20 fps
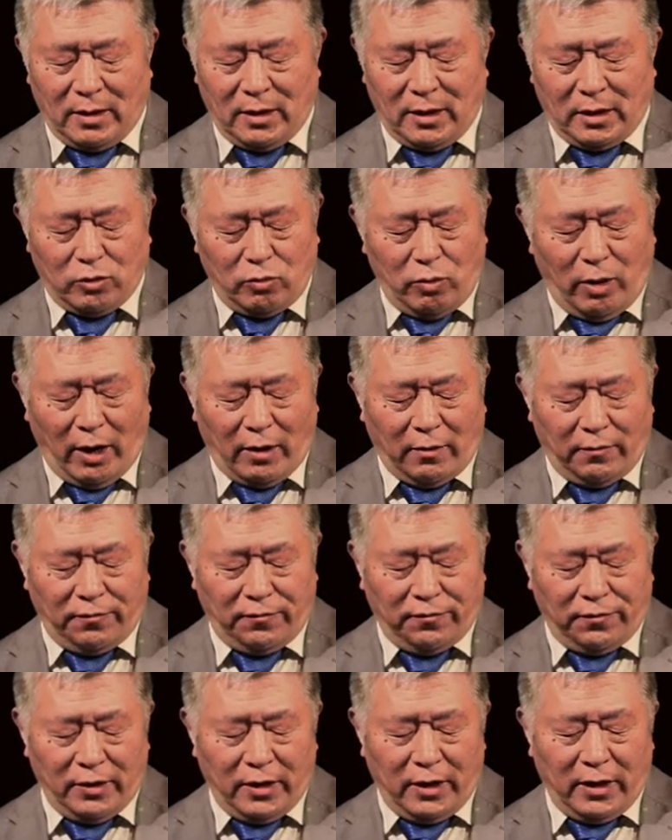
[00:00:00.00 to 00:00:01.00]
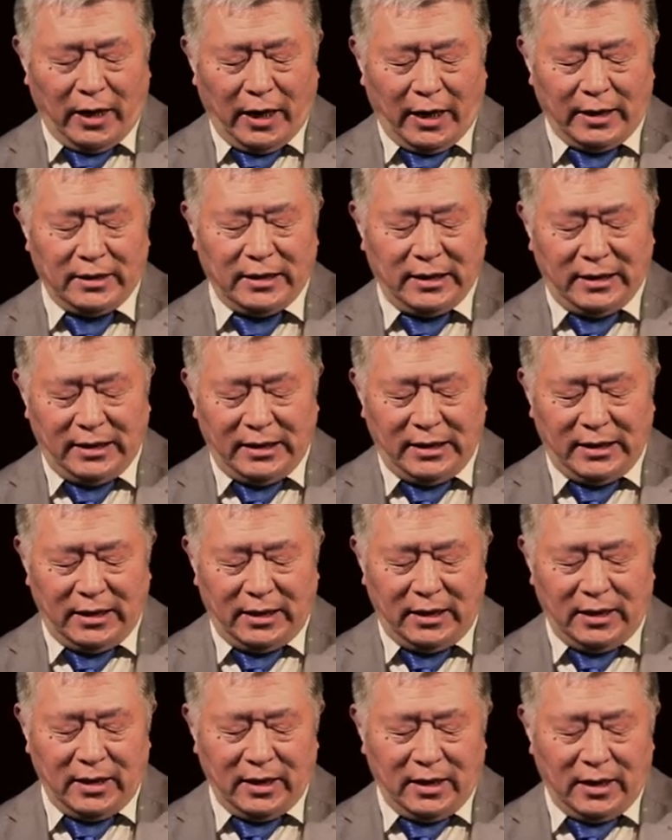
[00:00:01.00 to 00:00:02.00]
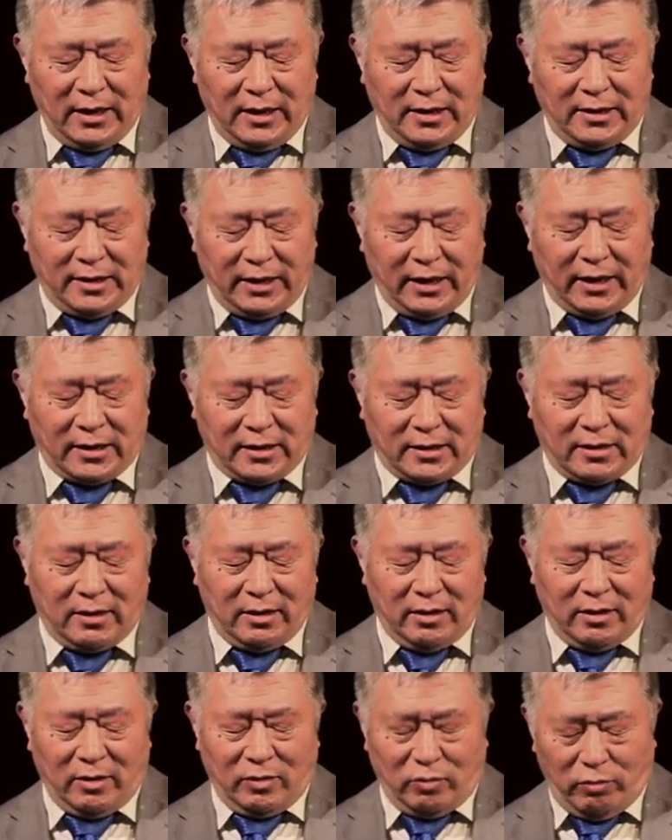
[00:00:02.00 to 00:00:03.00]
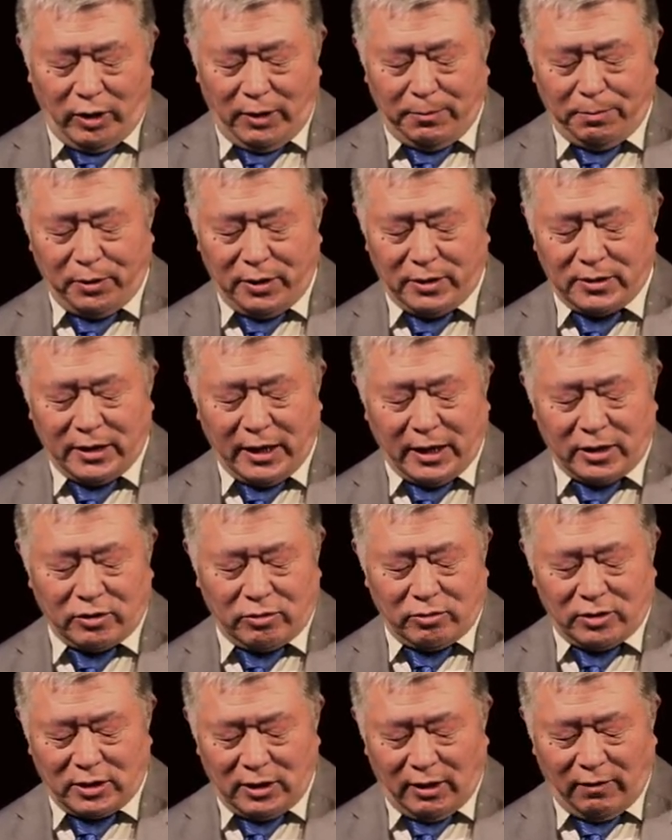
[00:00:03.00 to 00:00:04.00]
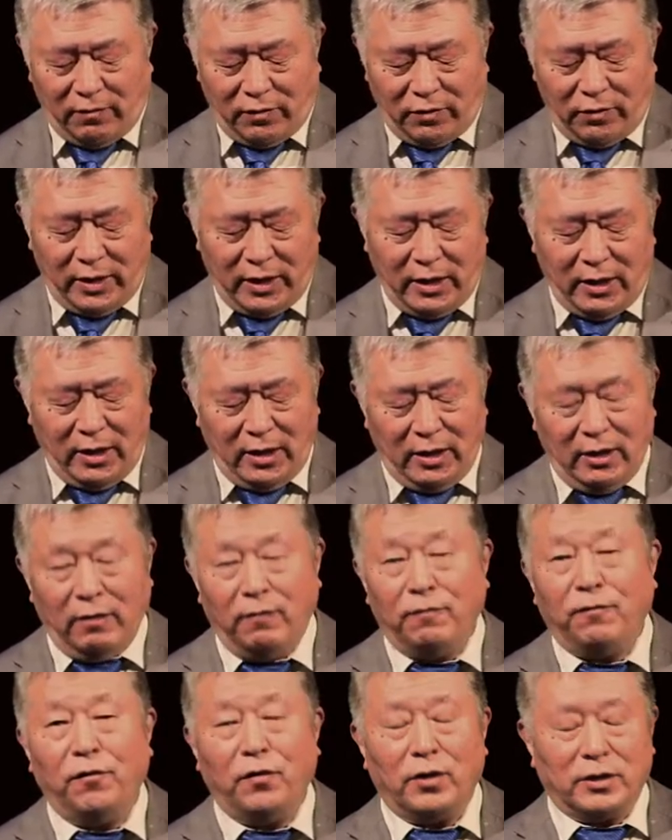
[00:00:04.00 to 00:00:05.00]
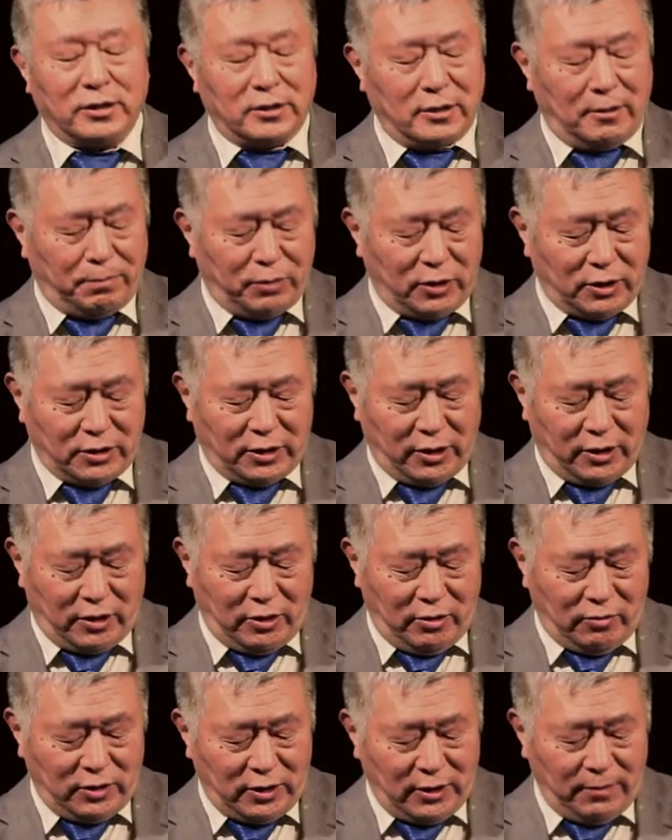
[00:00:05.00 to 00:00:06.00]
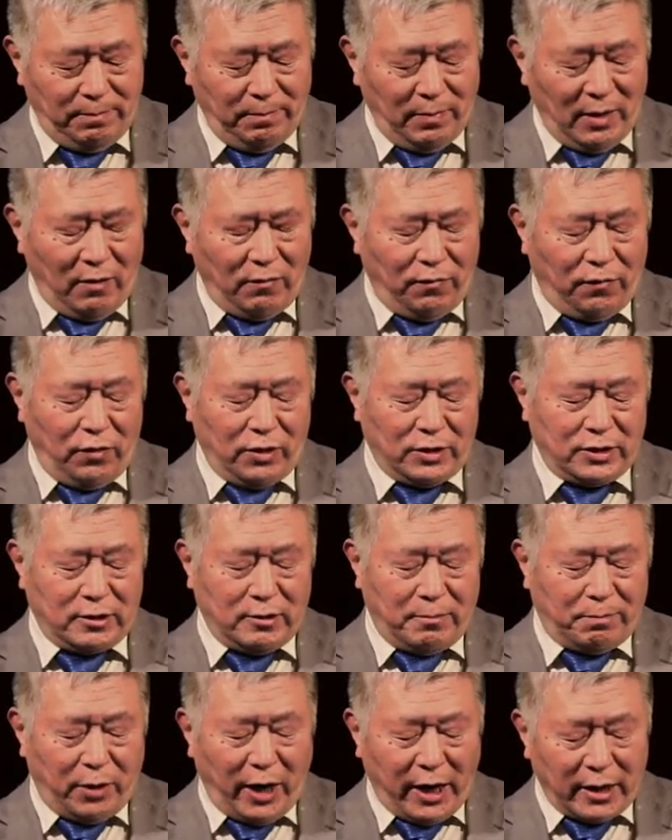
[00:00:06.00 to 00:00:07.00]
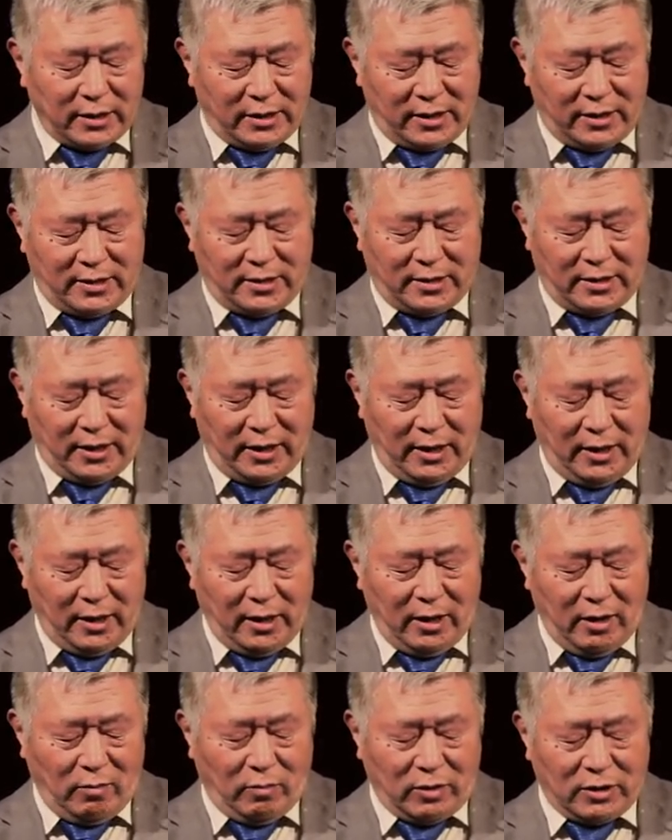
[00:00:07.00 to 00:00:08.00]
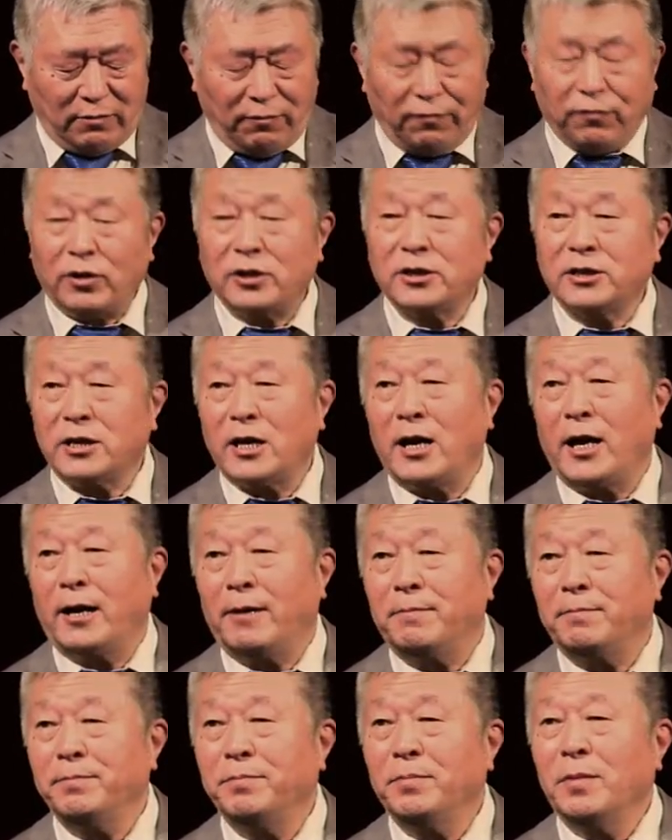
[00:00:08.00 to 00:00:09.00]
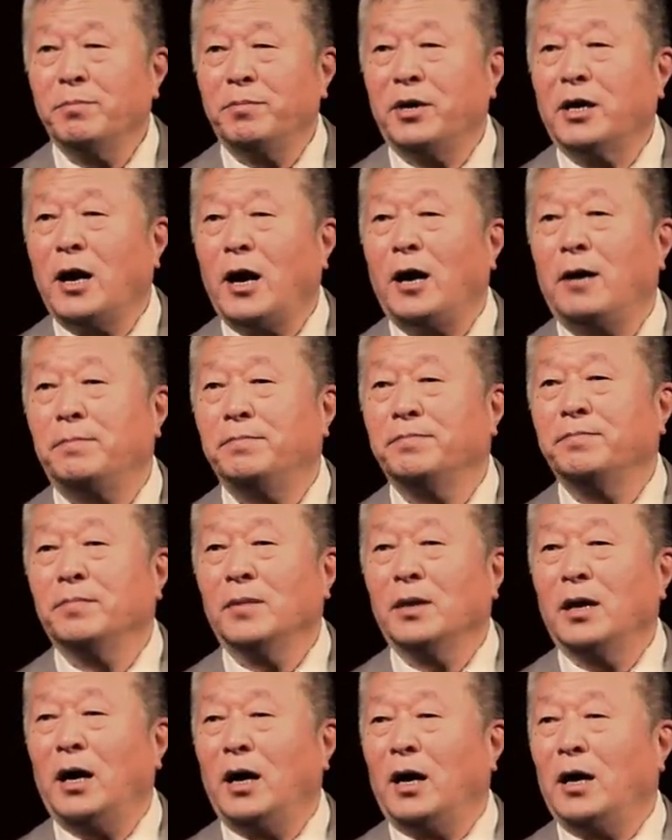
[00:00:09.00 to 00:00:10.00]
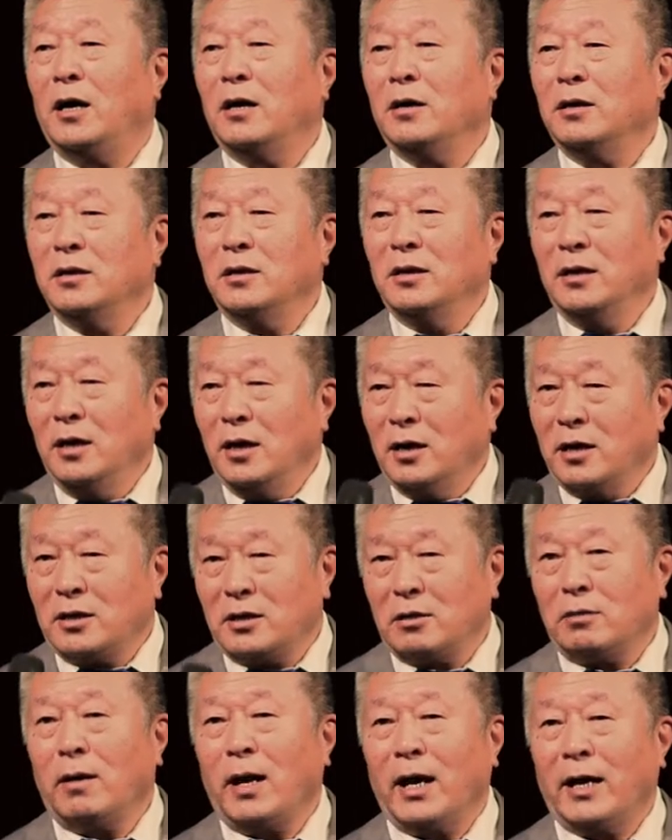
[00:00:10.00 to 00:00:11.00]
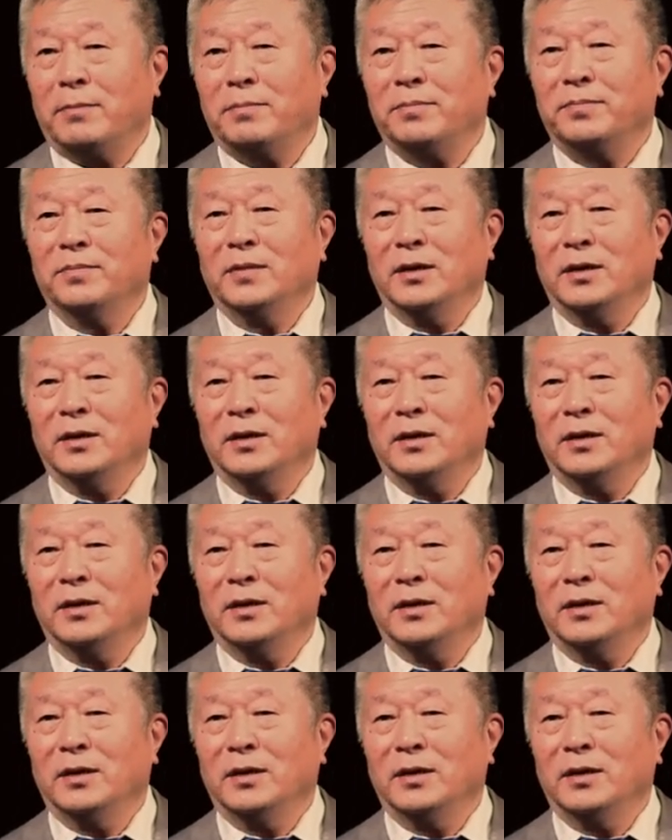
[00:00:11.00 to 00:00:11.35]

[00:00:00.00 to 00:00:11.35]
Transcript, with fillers: uh, 12, and E, 6, rape, sexual slavery, enforced prosecution, forced pregnancy, was first time become a crime